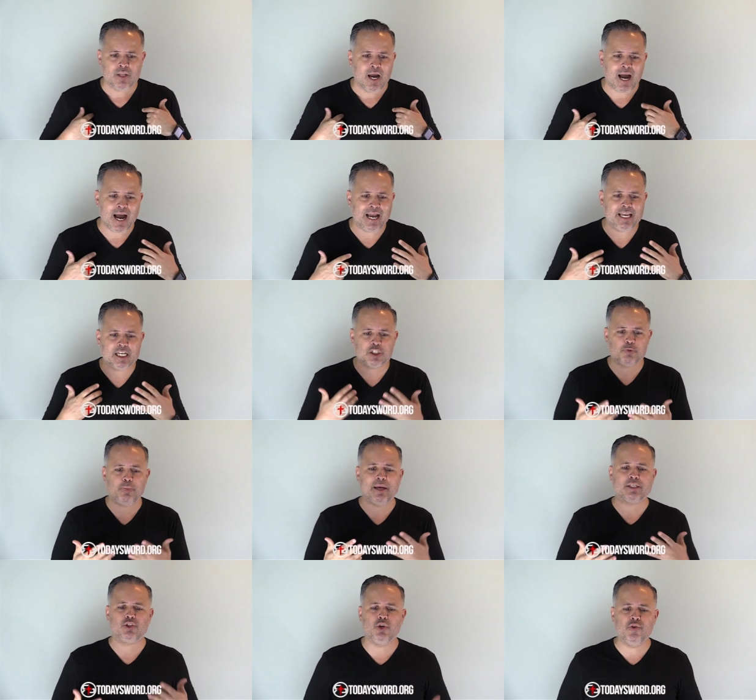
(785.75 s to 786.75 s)
I
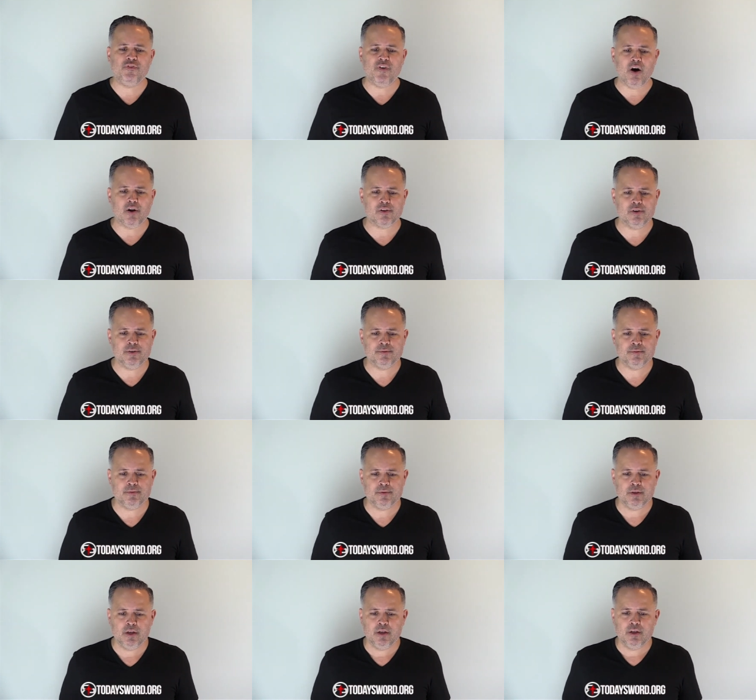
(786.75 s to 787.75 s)
expect you, Father,
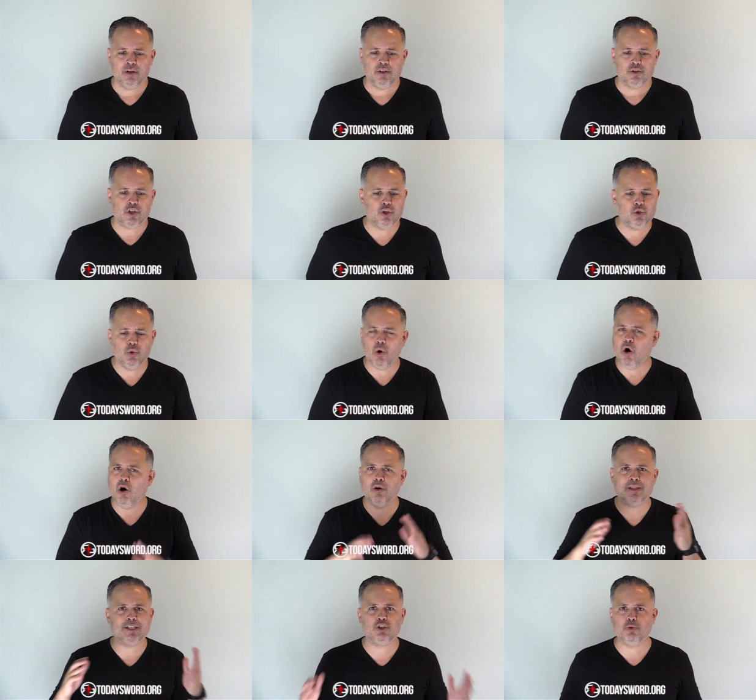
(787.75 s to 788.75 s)
to do
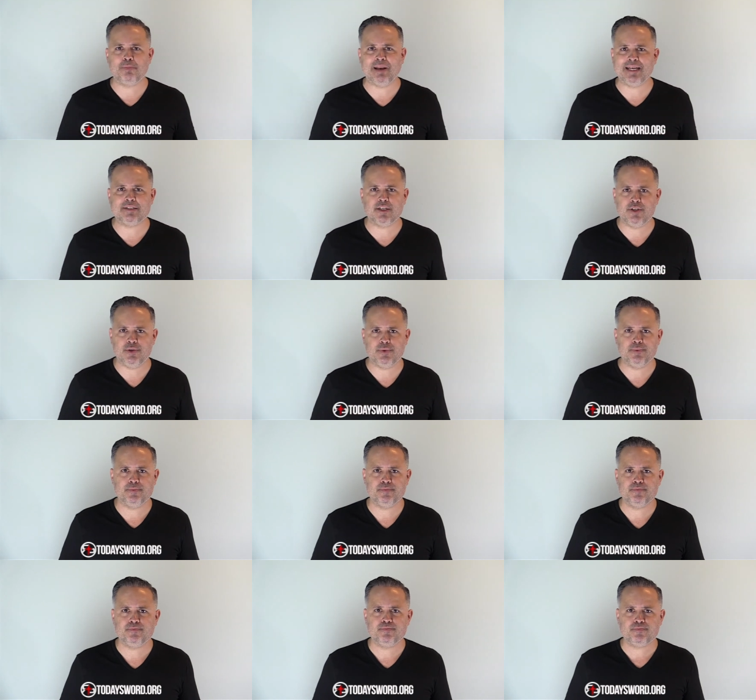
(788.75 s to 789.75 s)
all that you plan to do
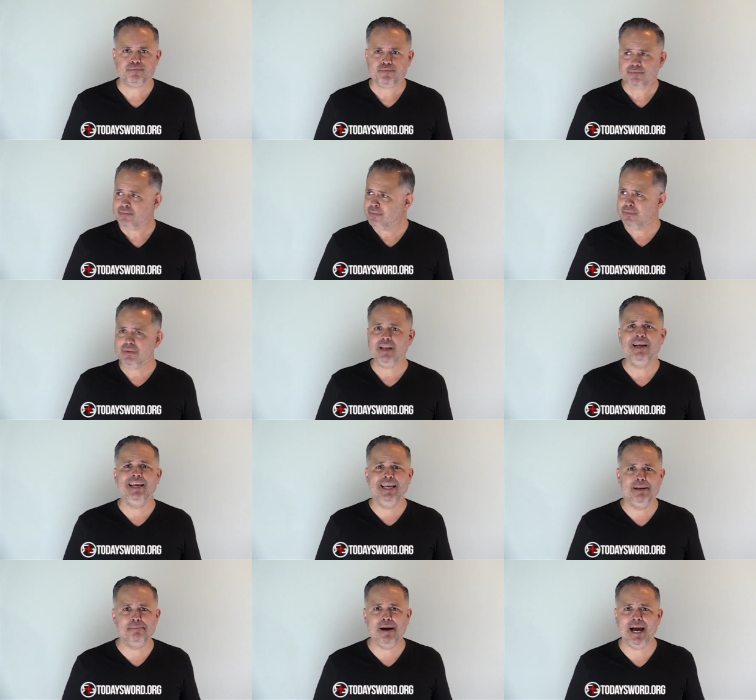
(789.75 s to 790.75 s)

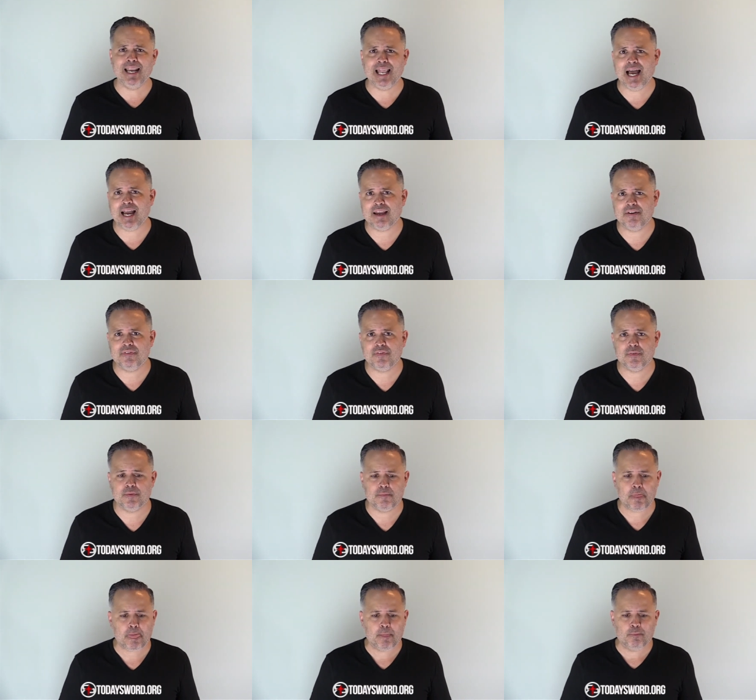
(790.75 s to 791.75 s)
in my life
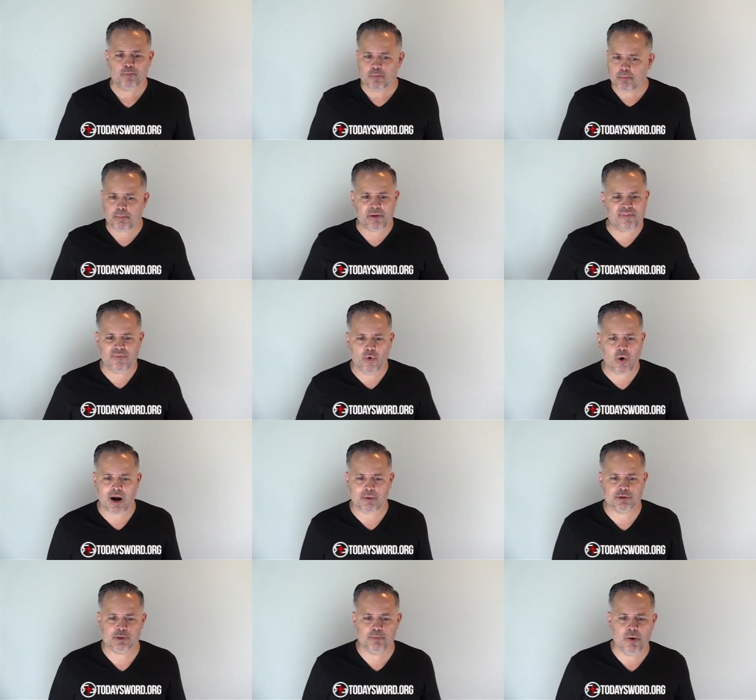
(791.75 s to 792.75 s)
before I
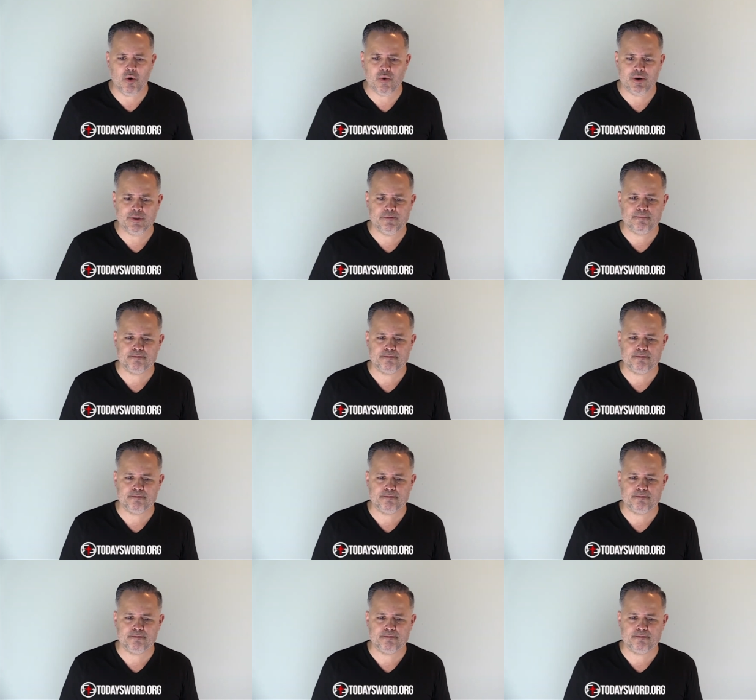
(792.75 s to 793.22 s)
was born.